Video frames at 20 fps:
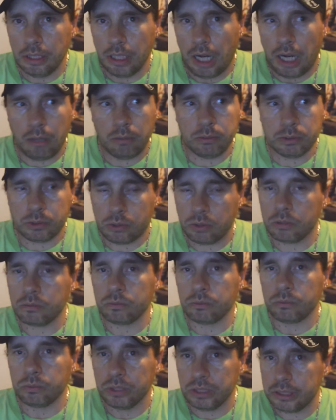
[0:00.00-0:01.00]
I was
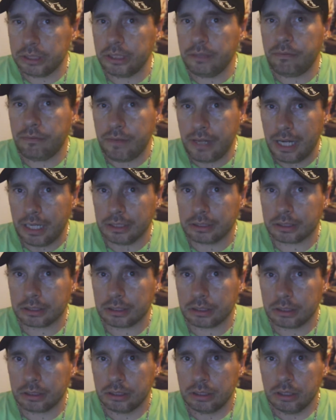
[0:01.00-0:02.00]
going really
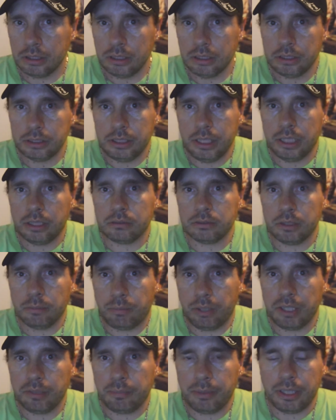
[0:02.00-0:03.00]
fast down the
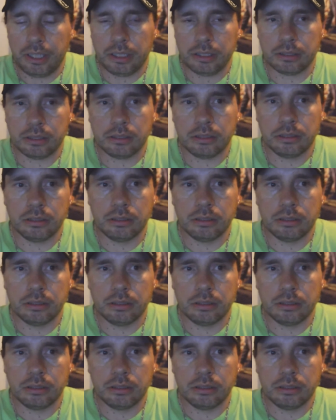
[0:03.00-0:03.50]
bike path.